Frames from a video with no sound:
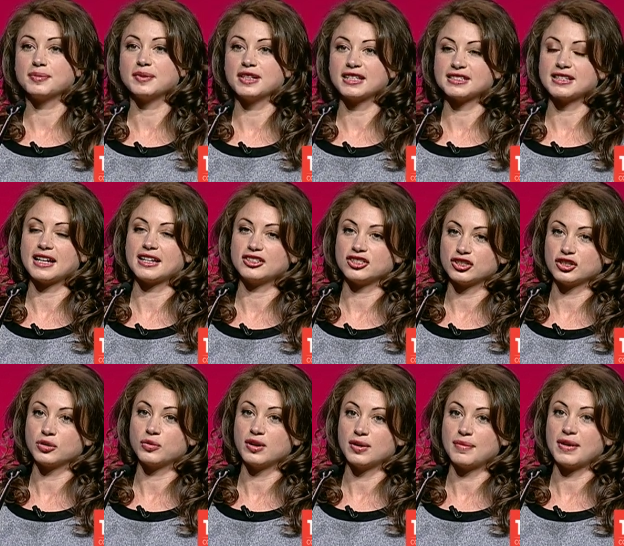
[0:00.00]
because I had
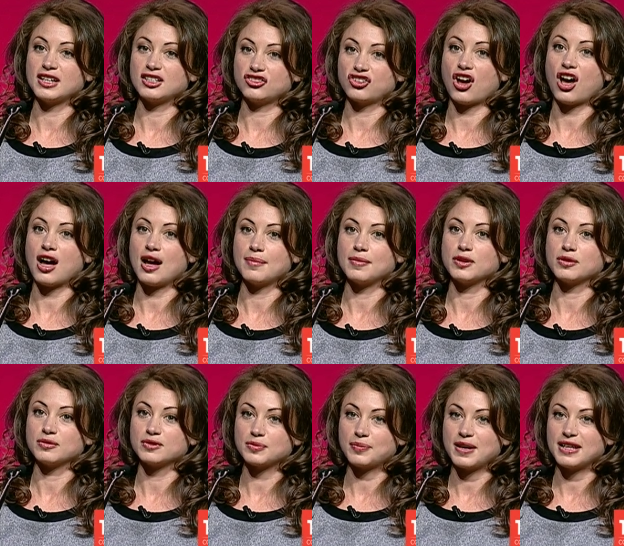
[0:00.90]
just quit my job
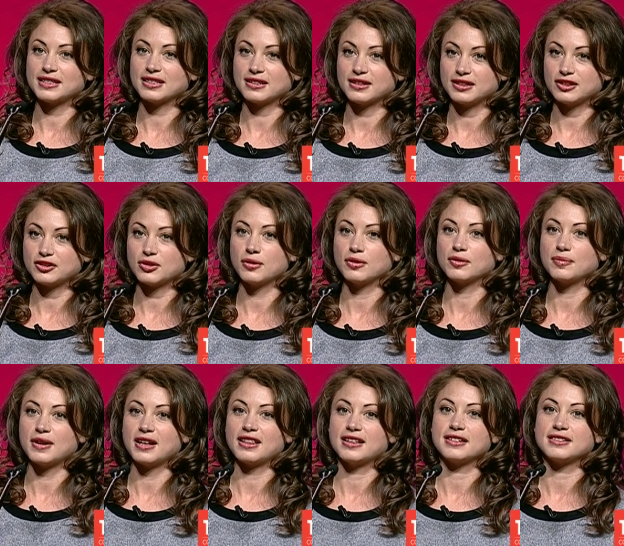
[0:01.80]
and was basically told
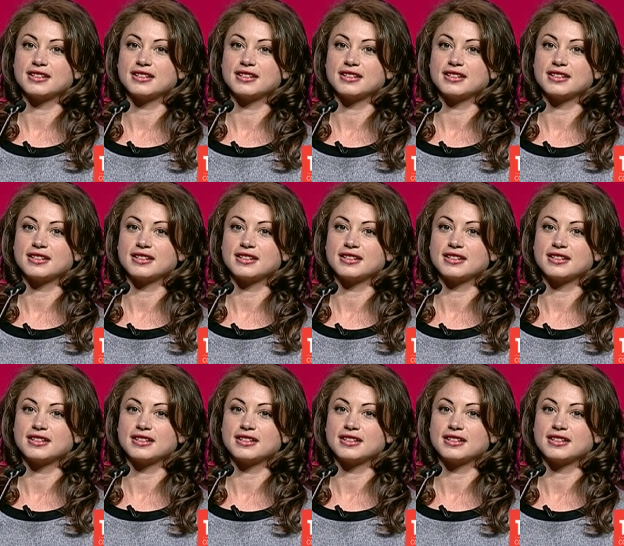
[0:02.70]
by the